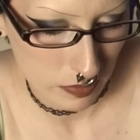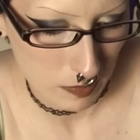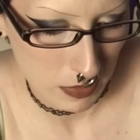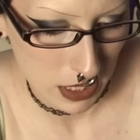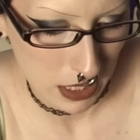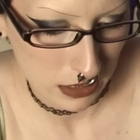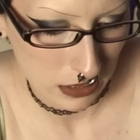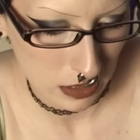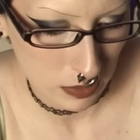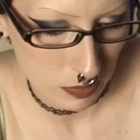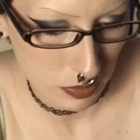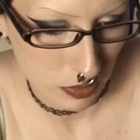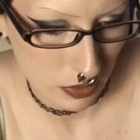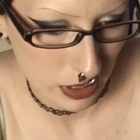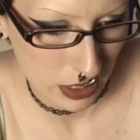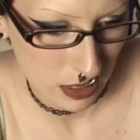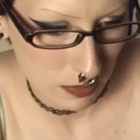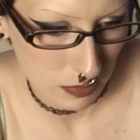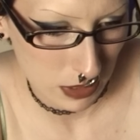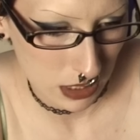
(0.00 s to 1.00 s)
Matte Lip
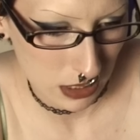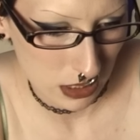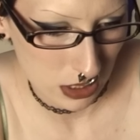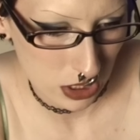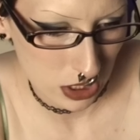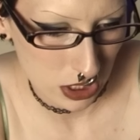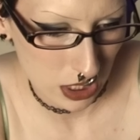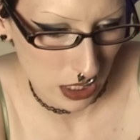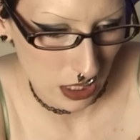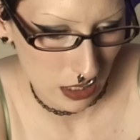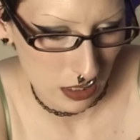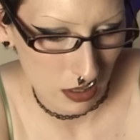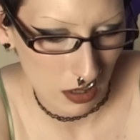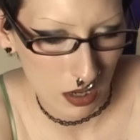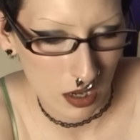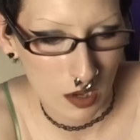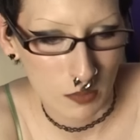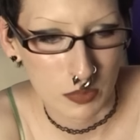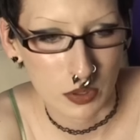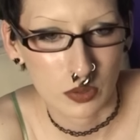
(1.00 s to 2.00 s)
Cream in the shade
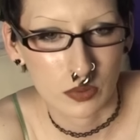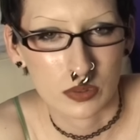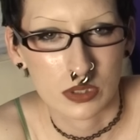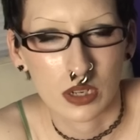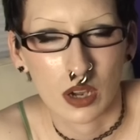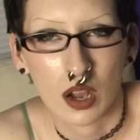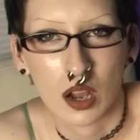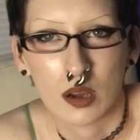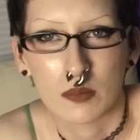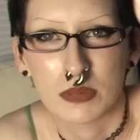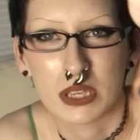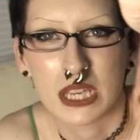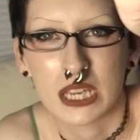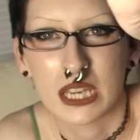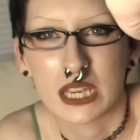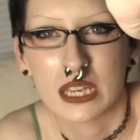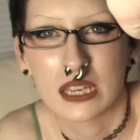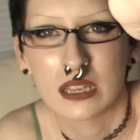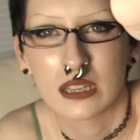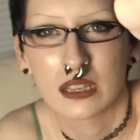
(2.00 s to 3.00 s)
Abu
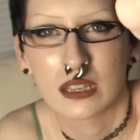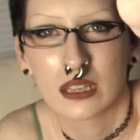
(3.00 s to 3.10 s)
Dhabi.